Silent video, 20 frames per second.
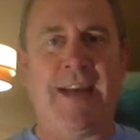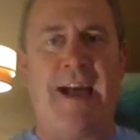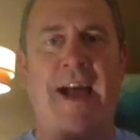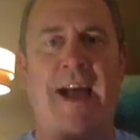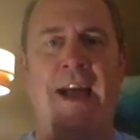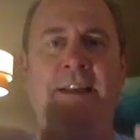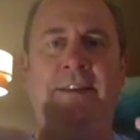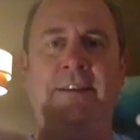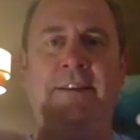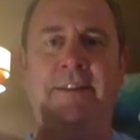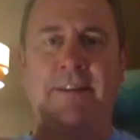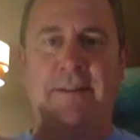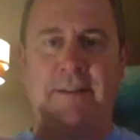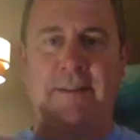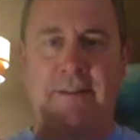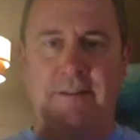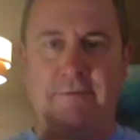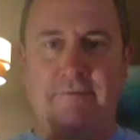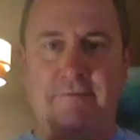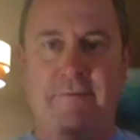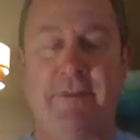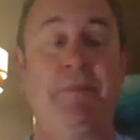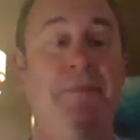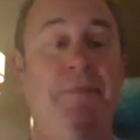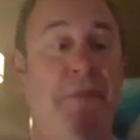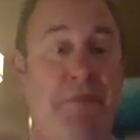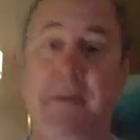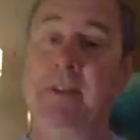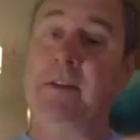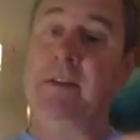And the
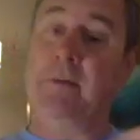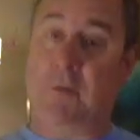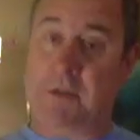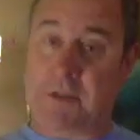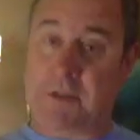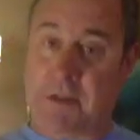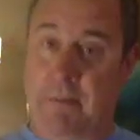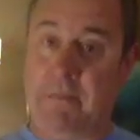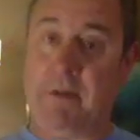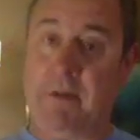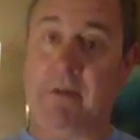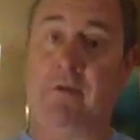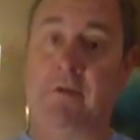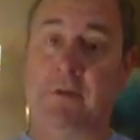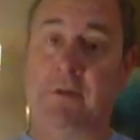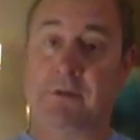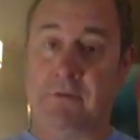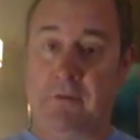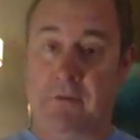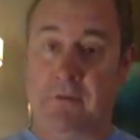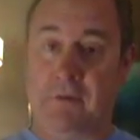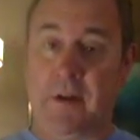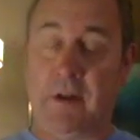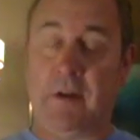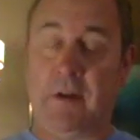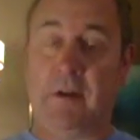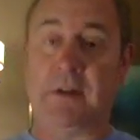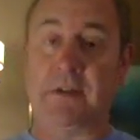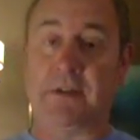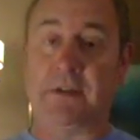thing that was coming across from the 3
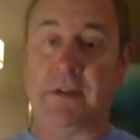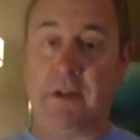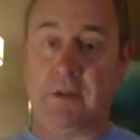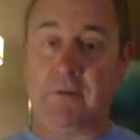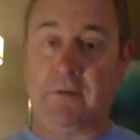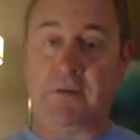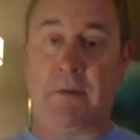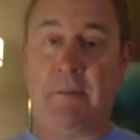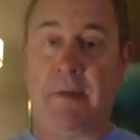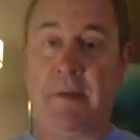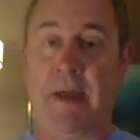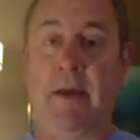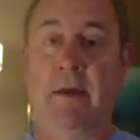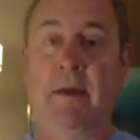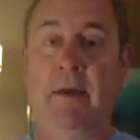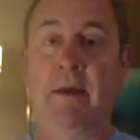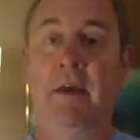guys and girls I met